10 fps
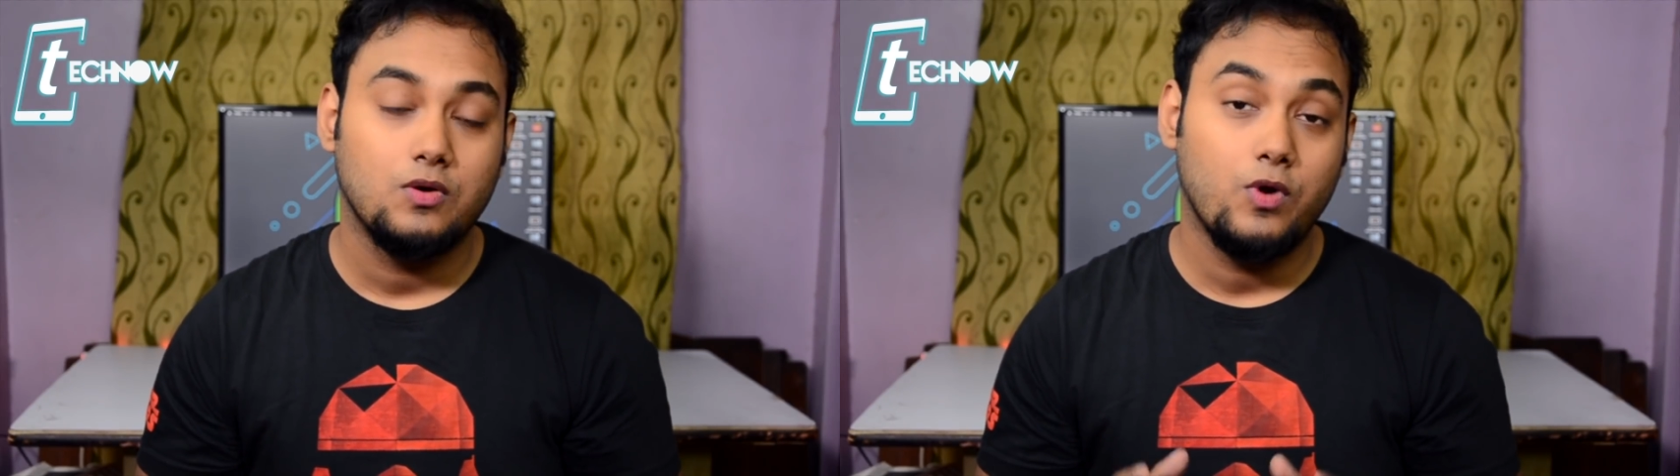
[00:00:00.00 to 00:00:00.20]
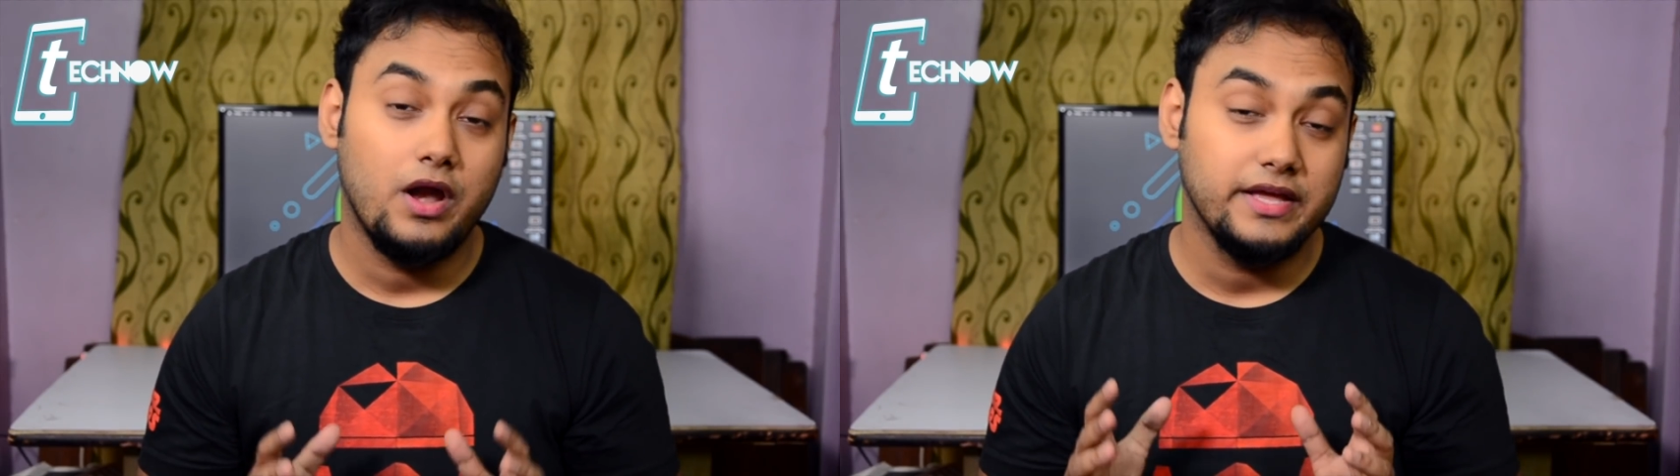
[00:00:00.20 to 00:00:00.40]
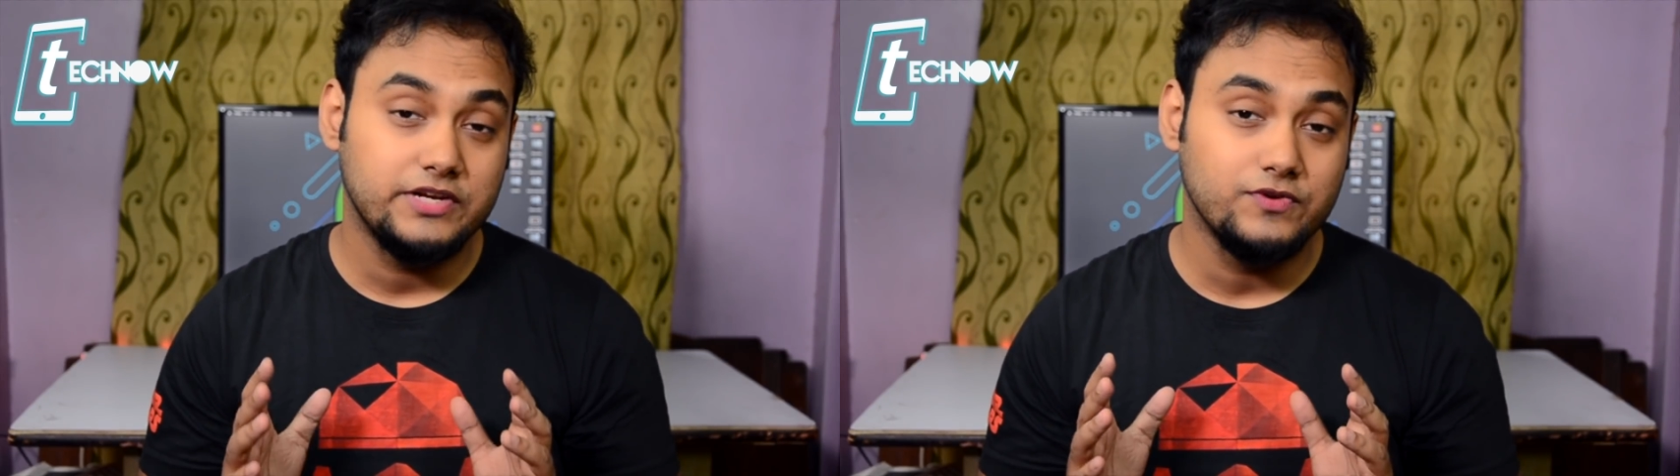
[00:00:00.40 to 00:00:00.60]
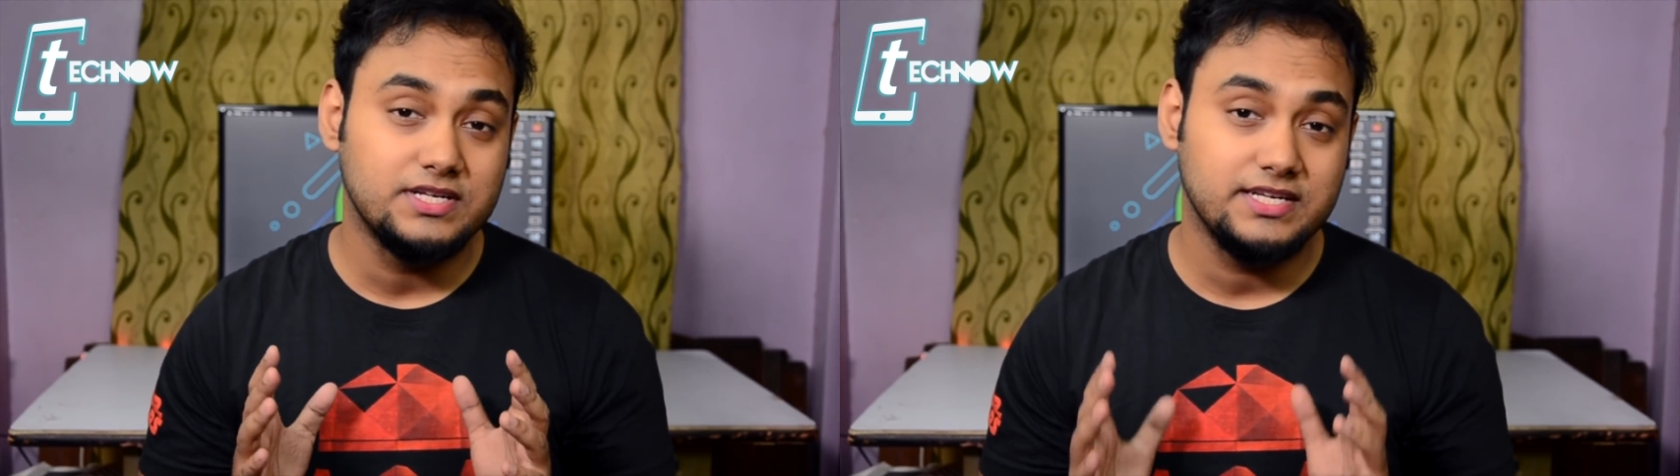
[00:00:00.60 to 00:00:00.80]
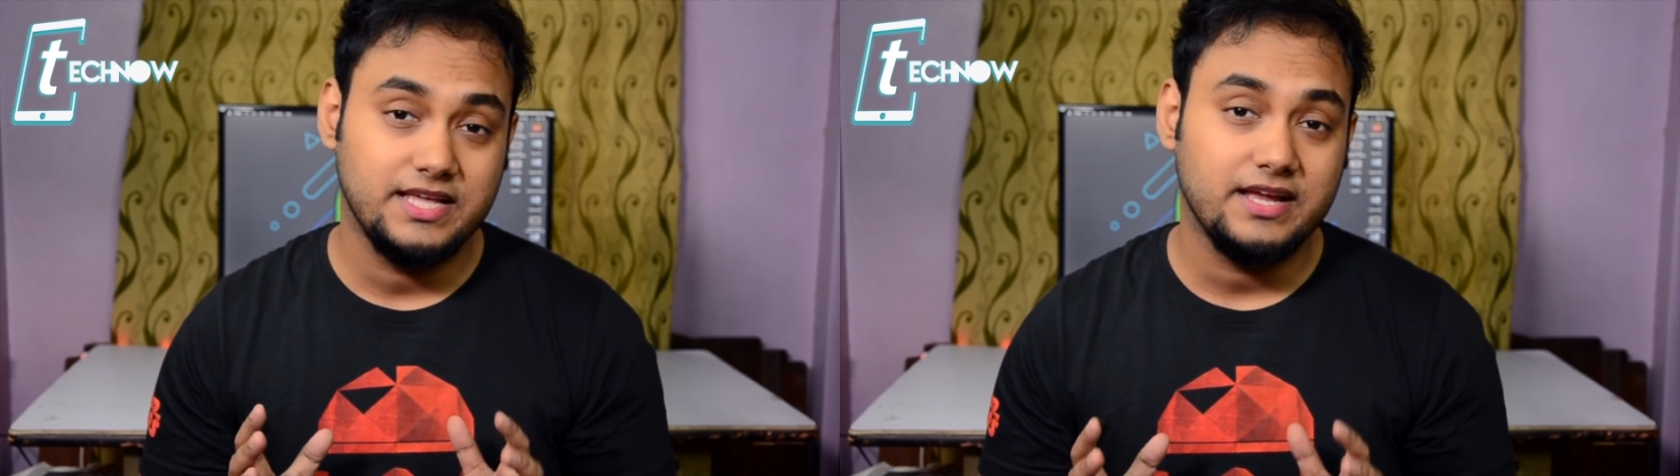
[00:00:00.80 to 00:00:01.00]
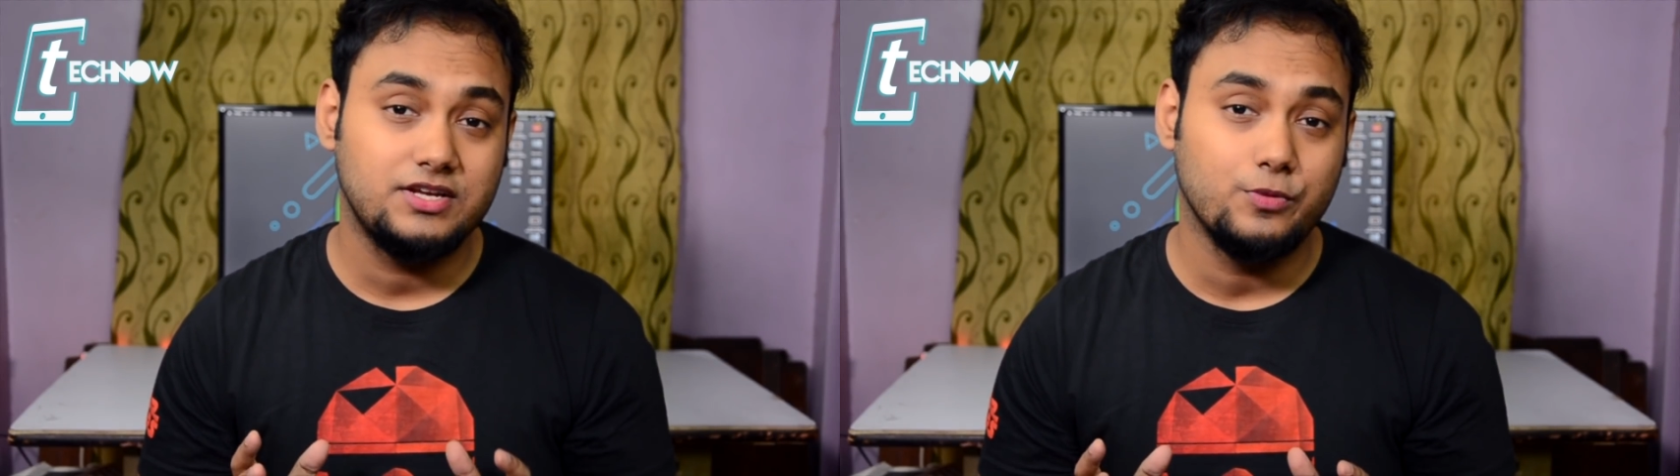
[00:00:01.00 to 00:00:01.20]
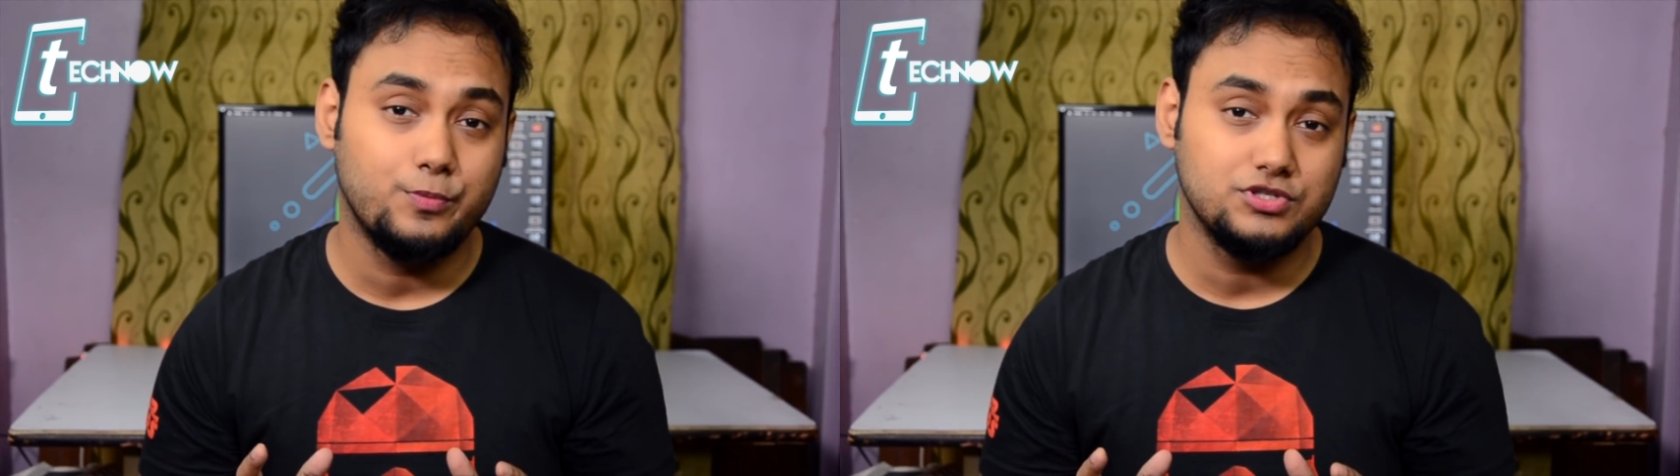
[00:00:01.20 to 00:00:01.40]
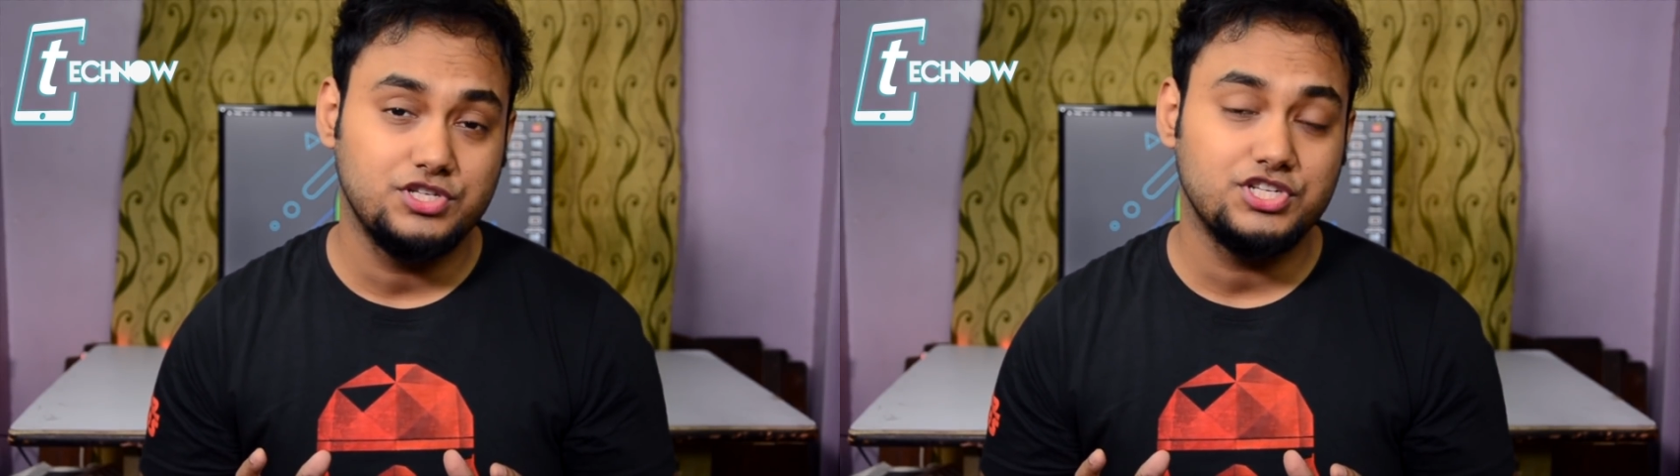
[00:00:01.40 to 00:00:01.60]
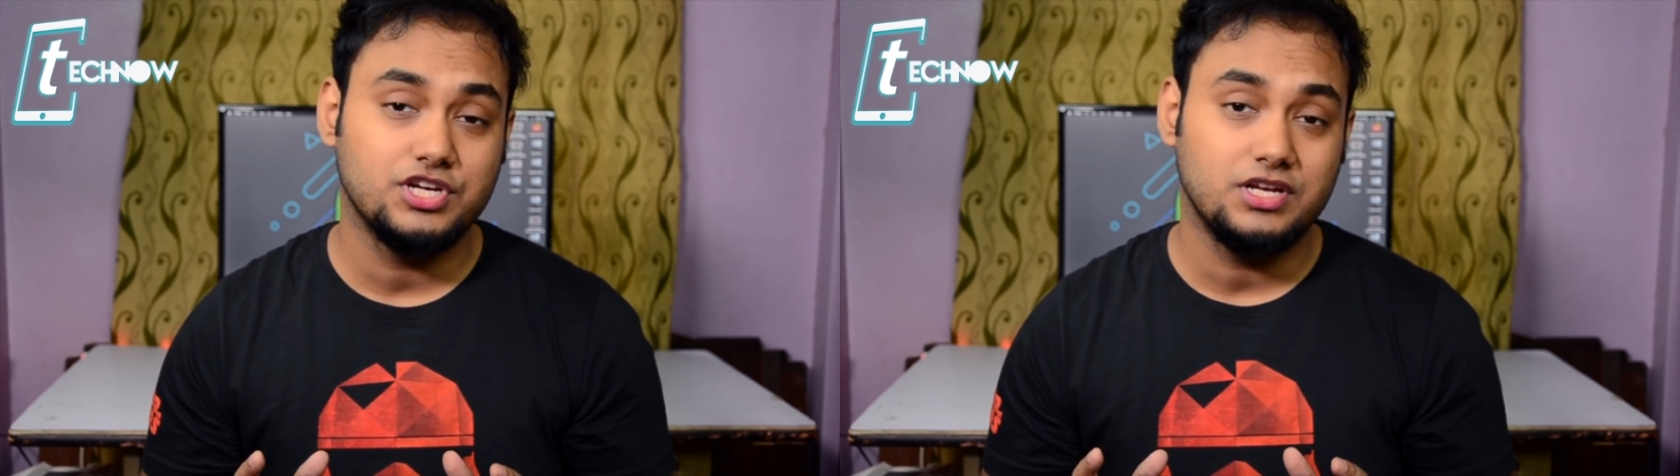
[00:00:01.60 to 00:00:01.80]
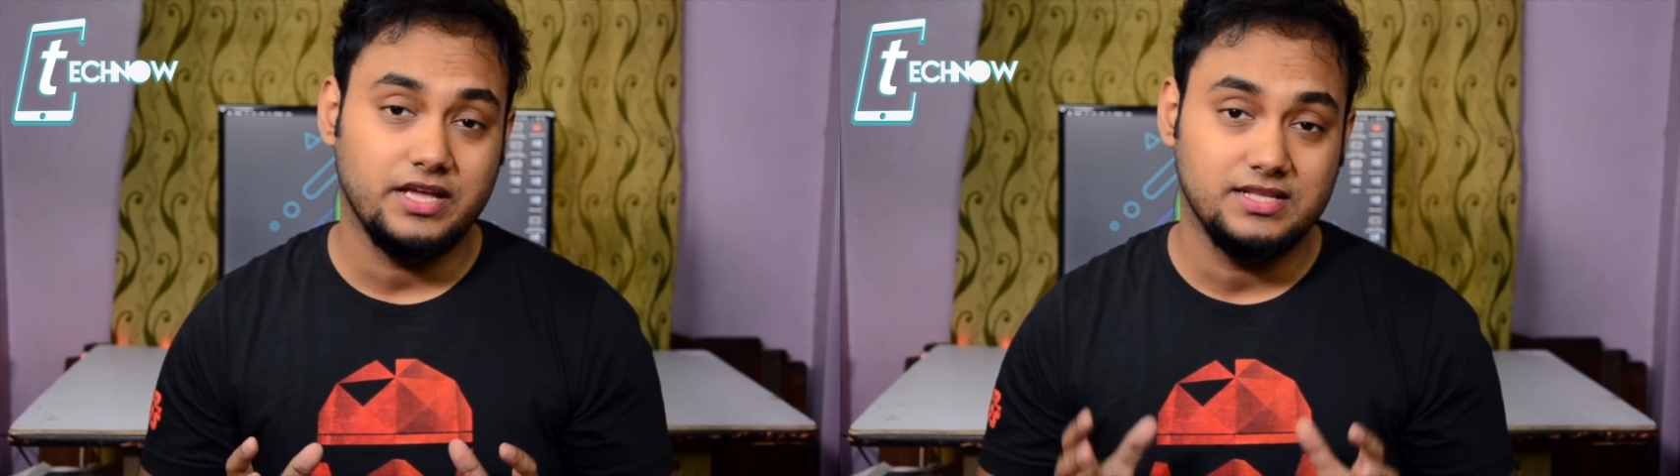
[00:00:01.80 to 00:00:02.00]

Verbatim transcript: where it will detect your position